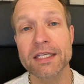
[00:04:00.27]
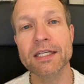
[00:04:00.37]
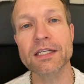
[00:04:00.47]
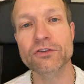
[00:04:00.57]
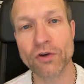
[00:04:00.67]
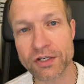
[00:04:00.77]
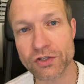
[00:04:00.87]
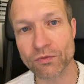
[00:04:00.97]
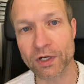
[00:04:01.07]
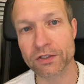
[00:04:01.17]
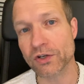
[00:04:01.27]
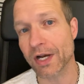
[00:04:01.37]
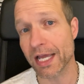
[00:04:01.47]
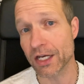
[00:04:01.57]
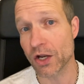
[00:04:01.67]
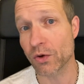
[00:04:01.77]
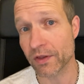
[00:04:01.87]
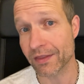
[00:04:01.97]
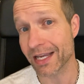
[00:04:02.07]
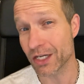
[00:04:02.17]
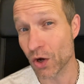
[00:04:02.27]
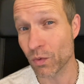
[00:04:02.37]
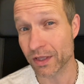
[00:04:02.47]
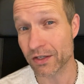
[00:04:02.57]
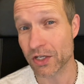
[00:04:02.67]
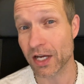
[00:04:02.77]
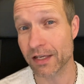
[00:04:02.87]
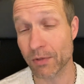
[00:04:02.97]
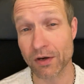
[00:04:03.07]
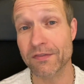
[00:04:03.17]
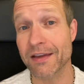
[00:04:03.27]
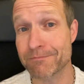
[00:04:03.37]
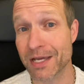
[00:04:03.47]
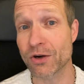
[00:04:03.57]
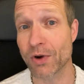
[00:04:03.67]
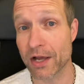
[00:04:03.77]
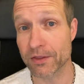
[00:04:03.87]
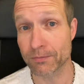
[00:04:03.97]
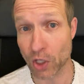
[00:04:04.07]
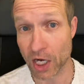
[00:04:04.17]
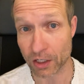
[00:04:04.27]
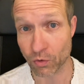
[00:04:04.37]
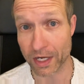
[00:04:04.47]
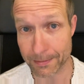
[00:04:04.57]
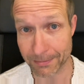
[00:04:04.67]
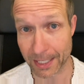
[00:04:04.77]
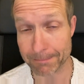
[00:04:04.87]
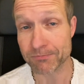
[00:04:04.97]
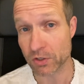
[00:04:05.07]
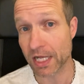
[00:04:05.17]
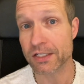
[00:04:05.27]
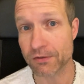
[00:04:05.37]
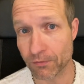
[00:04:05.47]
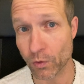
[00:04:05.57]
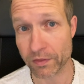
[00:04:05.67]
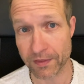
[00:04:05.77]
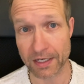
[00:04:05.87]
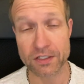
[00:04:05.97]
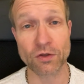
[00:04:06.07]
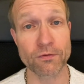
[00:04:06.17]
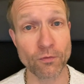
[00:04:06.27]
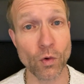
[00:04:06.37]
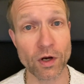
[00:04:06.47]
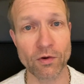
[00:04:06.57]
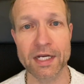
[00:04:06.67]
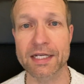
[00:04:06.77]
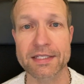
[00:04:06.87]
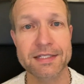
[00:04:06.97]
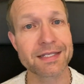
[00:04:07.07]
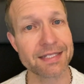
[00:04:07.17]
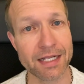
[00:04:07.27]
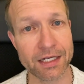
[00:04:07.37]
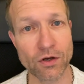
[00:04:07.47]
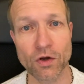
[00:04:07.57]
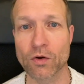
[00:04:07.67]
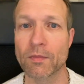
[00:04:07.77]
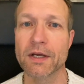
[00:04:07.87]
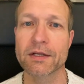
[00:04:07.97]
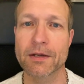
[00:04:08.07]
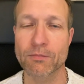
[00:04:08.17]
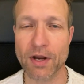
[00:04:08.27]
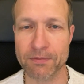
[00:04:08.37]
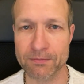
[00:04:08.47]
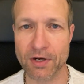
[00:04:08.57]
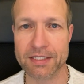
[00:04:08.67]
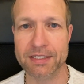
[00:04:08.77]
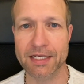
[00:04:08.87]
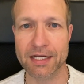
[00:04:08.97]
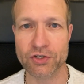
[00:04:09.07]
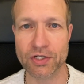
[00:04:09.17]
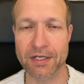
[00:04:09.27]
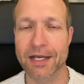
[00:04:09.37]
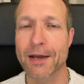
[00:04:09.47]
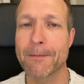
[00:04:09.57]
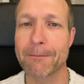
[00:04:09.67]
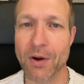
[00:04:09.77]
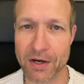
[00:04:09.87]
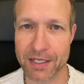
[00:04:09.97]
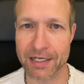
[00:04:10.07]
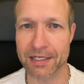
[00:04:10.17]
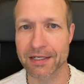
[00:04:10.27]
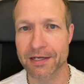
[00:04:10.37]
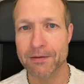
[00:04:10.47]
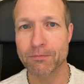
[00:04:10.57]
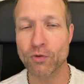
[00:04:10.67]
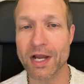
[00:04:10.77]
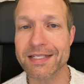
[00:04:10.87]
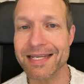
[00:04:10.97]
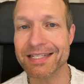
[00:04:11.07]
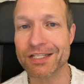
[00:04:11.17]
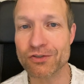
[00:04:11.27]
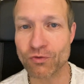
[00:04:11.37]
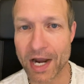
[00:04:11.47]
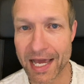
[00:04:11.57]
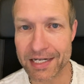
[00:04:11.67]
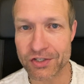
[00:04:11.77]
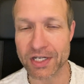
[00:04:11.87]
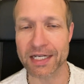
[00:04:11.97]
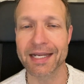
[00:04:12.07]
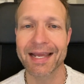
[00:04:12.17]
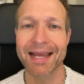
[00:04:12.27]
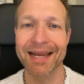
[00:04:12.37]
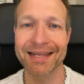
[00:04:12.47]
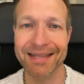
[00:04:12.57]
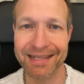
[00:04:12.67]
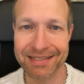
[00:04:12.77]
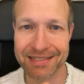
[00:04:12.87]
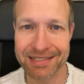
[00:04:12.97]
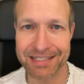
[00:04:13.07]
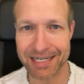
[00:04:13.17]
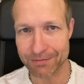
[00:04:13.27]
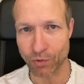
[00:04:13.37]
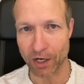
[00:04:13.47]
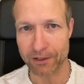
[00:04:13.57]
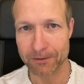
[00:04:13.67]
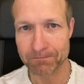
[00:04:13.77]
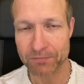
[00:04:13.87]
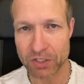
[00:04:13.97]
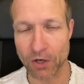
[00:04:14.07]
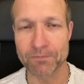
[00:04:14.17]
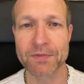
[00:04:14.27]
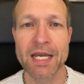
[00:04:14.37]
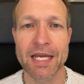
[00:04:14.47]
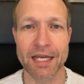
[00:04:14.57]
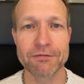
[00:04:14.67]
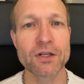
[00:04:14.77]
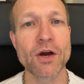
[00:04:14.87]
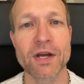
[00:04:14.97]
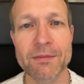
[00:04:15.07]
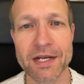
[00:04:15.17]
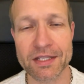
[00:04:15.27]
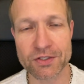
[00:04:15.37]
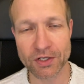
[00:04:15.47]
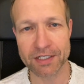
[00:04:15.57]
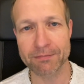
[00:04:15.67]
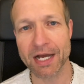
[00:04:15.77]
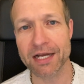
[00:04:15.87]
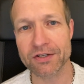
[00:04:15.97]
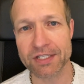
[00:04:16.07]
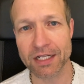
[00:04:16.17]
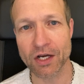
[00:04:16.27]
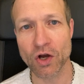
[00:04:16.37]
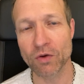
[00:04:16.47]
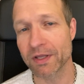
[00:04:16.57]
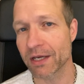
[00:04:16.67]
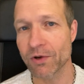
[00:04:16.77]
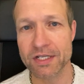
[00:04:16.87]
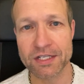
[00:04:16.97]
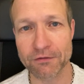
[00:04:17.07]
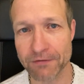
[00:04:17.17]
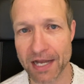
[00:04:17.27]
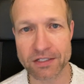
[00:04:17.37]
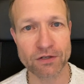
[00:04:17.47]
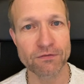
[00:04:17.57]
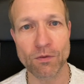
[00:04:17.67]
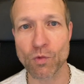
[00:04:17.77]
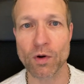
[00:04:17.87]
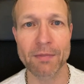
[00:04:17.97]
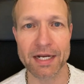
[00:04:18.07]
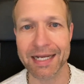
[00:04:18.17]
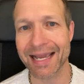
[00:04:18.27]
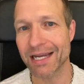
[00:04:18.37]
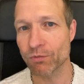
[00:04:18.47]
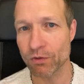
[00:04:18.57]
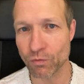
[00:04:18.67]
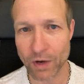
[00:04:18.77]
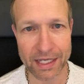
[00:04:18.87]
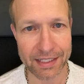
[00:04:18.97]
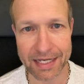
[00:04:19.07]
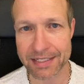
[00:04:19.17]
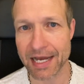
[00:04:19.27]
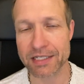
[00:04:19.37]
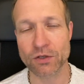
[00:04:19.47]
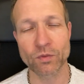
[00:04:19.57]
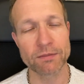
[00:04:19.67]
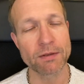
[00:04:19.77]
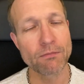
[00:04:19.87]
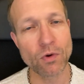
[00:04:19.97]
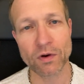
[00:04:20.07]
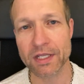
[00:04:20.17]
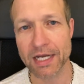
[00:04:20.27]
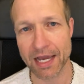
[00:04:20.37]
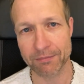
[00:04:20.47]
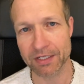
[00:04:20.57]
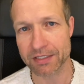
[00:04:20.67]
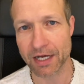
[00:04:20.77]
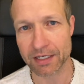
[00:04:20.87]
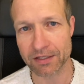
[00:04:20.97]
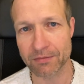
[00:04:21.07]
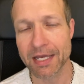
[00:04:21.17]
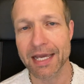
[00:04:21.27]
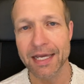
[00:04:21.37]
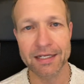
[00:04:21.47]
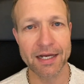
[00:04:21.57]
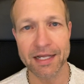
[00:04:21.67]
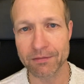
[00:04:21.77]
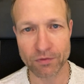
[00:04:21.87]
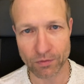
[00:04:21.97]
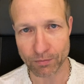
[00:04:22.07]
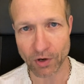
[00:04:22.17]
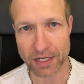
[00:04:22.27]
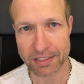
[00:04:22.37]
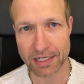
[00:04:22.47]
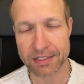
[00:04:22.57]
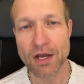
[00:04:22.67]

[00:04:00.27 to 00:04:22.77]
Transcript: need to trust your realtor and know that they know what they're talking about if they've been around the block quite a bit. So that's the fourth thing. So the 4 ingredients to selling a home: prep and presentation, marketing, pricing strategy, and then teamwork. So if you know anybody that's looking to buy or sell a home and they want to sell faster for more money and with way less hassle, we'd be more than happy to talk to them and guide them through the process.